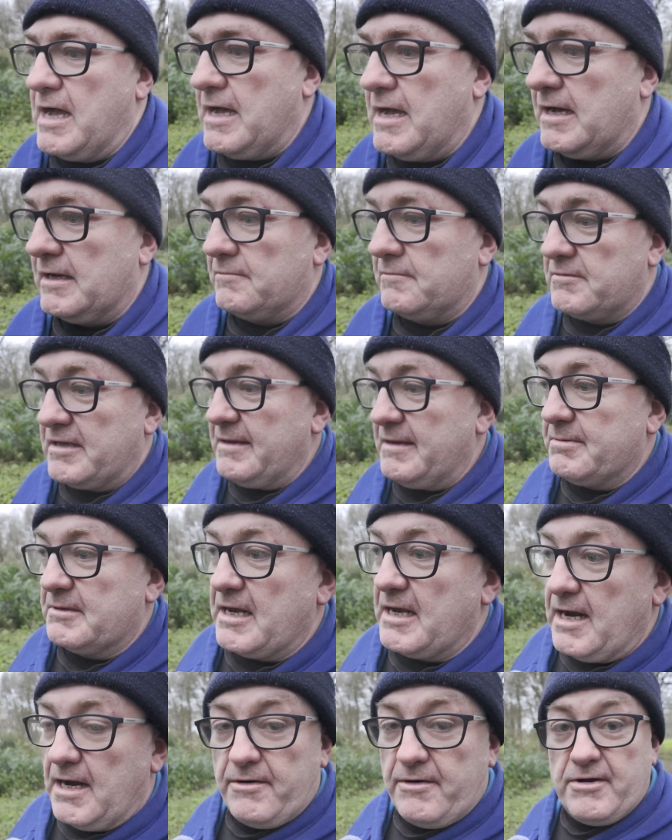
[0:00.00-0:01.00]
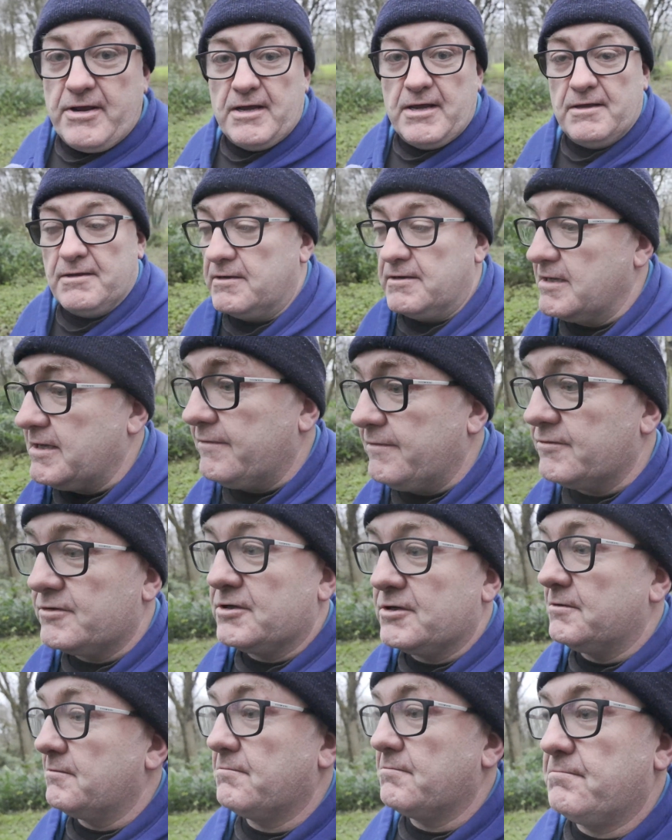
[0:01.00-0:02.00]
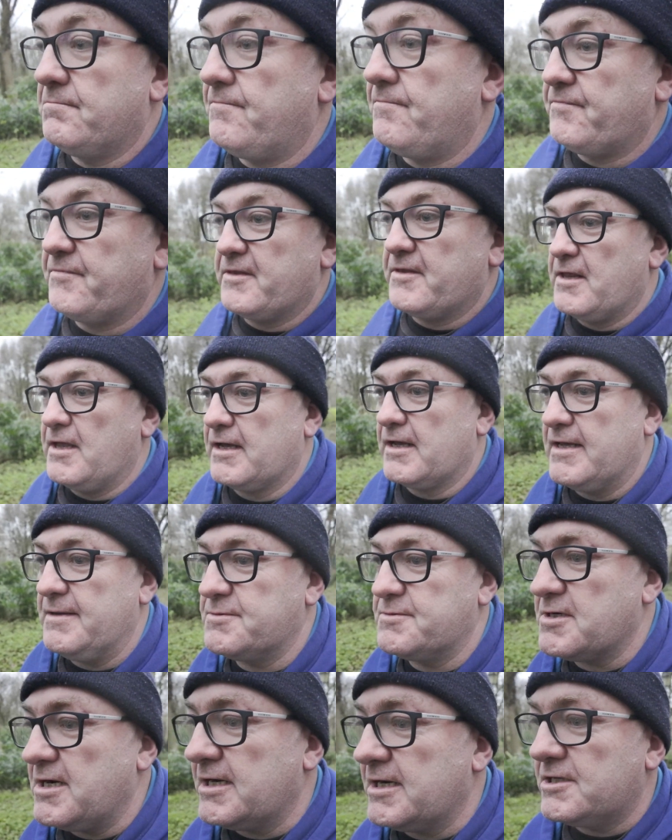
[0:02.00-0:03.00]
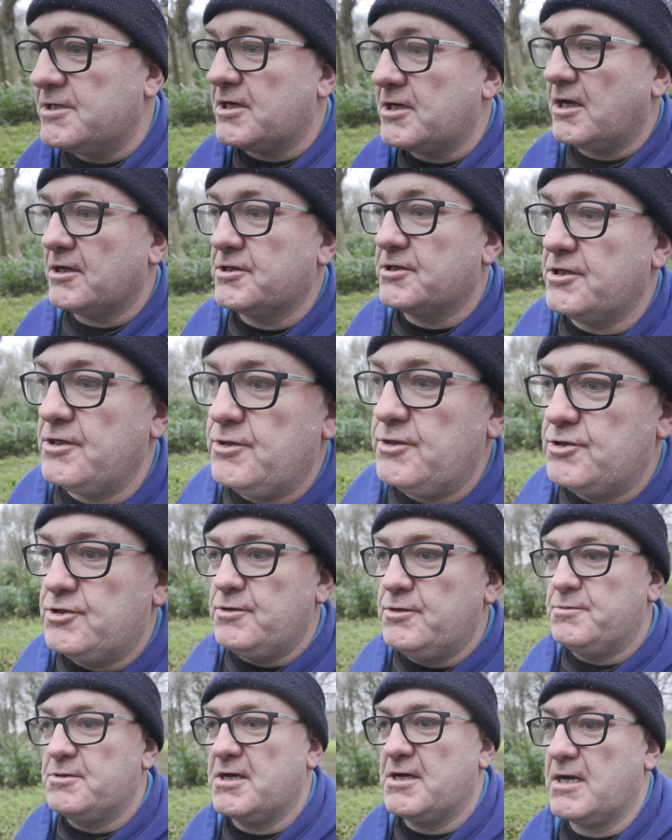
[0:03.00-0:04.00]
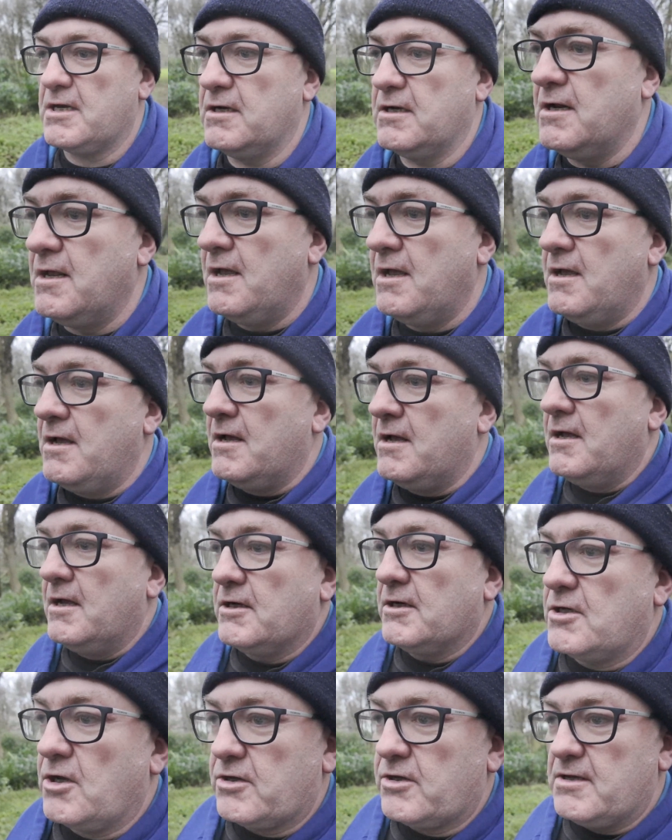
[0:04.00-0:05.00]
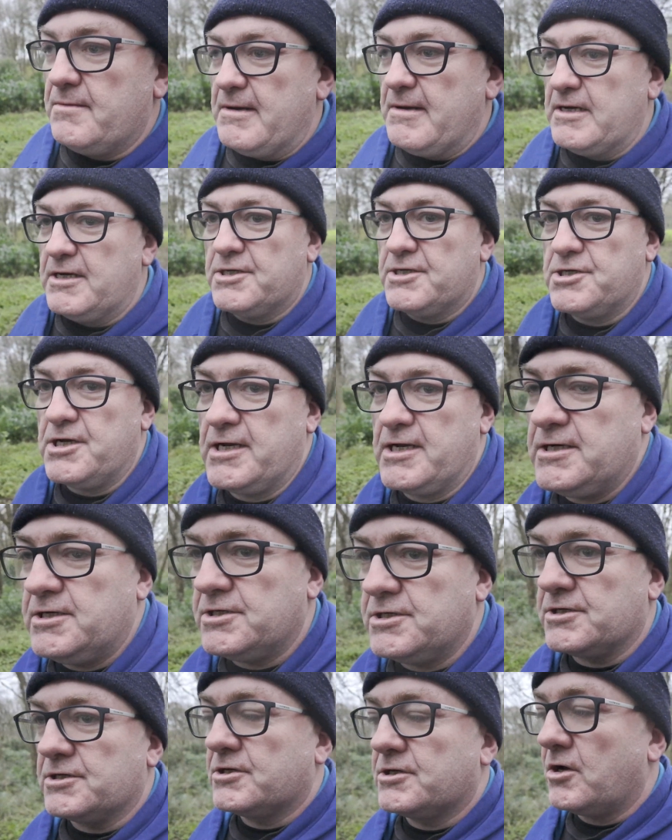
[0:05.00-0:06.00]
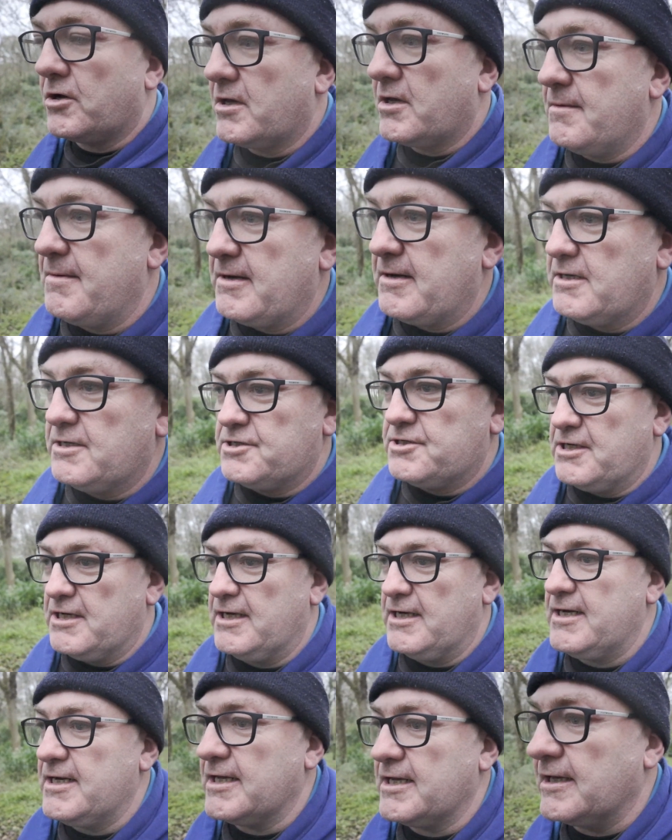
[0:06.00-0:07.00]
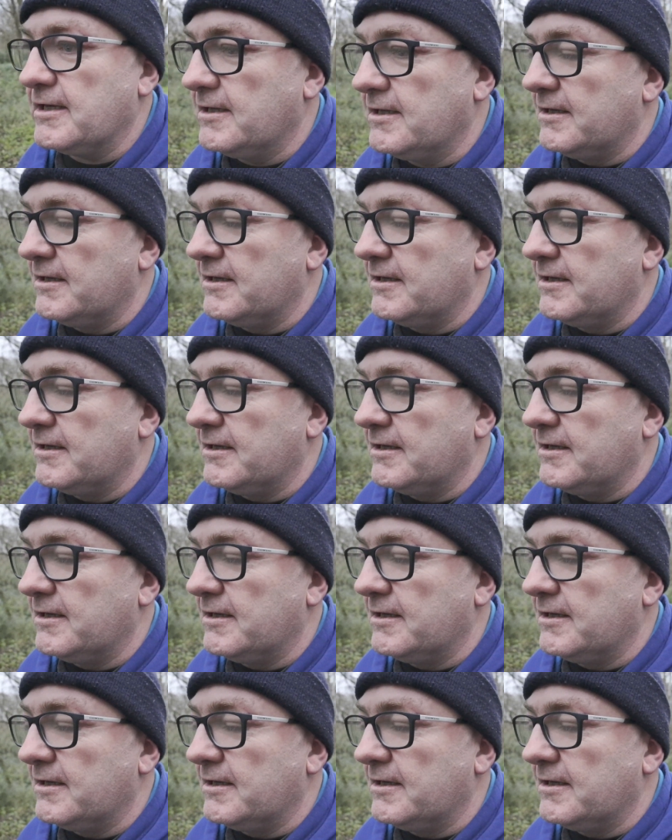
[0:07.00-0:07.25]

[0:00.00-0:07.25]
And keep a diary. Even, I keep saying it, start a YouTube channel. Document your changes, document your journey.